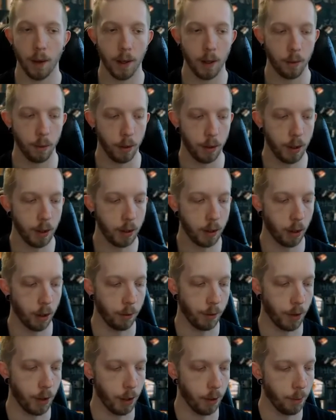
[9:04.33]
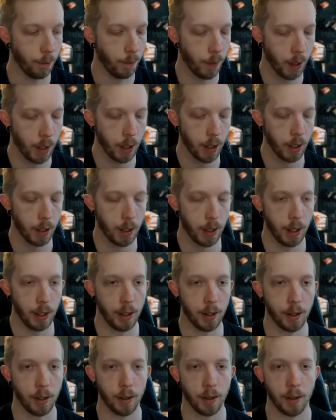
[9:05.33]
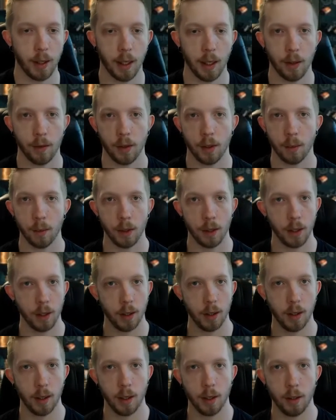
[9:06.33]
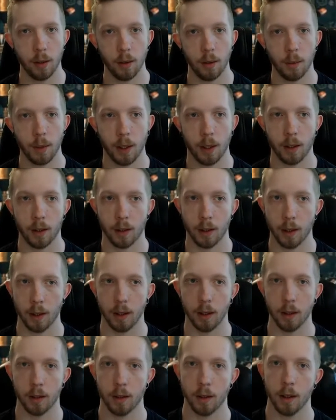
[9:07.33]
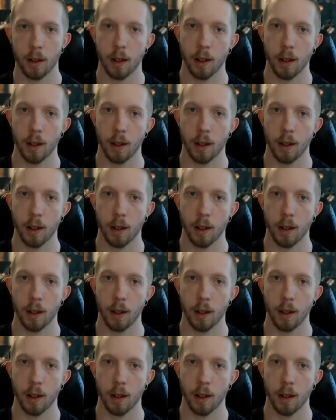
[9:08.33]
With this coffee though, it does have some acidity to it because it is